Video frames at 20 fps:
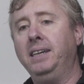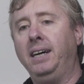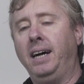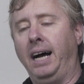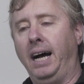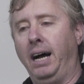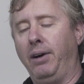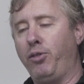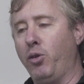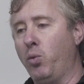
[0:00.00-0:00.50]

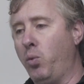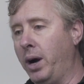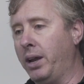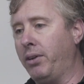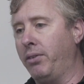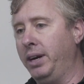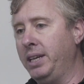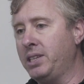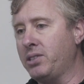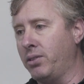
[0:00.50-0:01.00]
uh, for
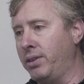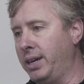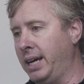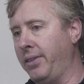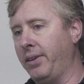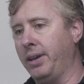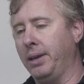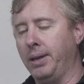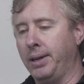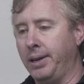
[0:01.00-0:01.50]
one reason or
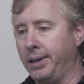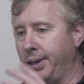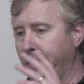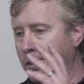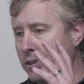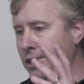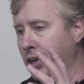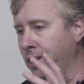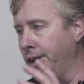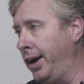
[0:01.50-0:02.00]
another. You know, you've
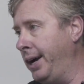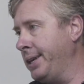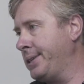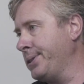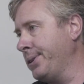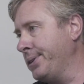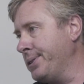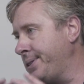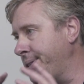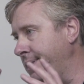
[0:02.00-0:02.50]
got your
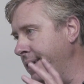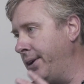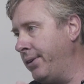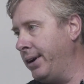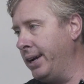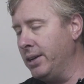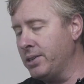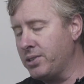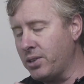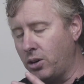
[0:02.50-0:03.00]
lights on,
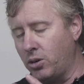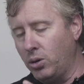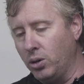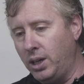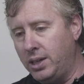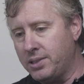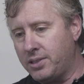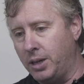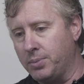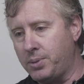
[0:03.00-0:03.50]
stereos yep. on, and all
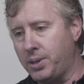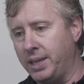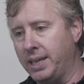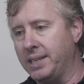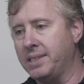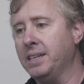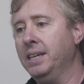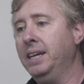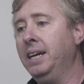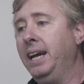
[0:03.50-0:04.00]
those types of
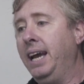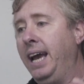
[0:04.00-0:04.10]
things.